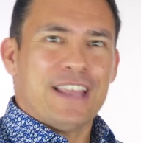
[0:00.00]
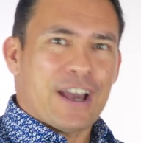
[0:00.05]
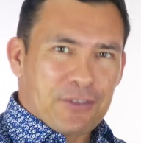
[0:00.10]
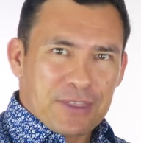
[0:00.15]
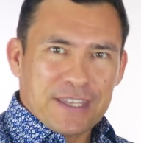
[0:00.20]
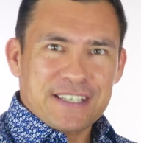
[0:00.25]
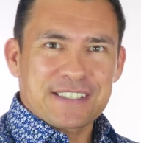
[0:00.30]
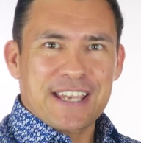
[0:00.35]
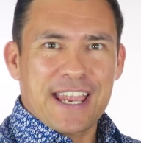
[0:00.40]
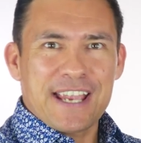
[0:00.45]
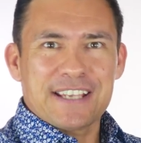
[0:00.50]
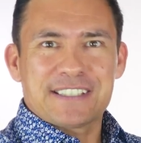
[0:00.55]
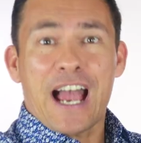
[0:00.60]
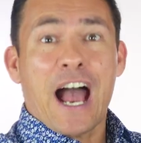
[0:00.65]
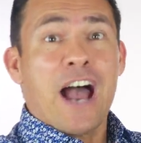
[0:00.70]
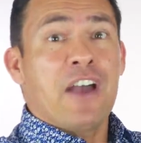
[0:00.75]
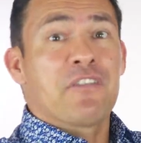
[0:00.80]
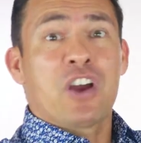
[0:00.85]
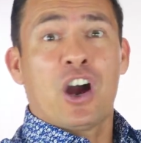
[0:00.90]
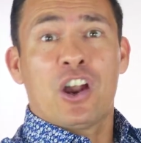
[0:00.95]
Now, in this case,
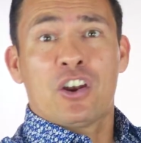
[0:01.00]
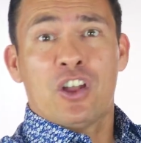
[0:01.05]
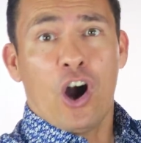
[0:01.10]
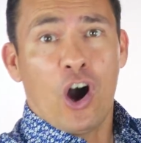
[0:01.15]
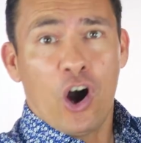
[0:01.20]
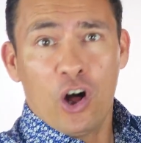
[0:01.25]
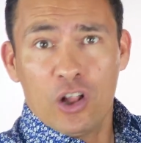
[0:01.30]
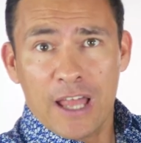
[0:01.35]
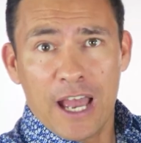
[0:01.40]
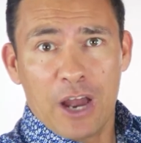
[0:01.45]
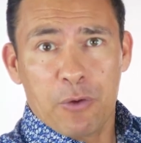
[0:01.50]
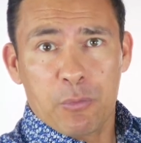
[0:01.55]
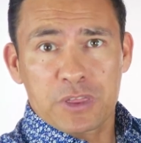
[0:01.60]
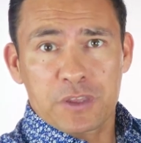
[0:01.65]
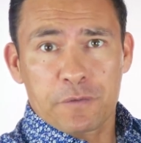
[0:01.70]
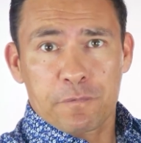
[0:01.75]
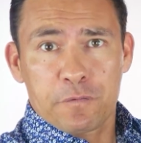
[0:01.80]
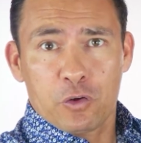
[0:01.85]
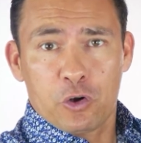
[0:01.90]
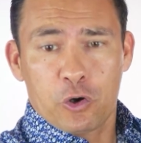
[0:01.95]
I've gone all out with
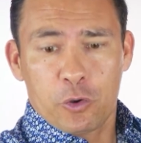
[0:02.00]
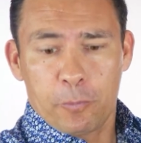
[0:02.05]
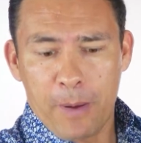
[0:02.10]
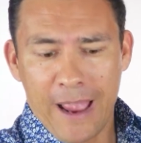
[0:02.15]
the floral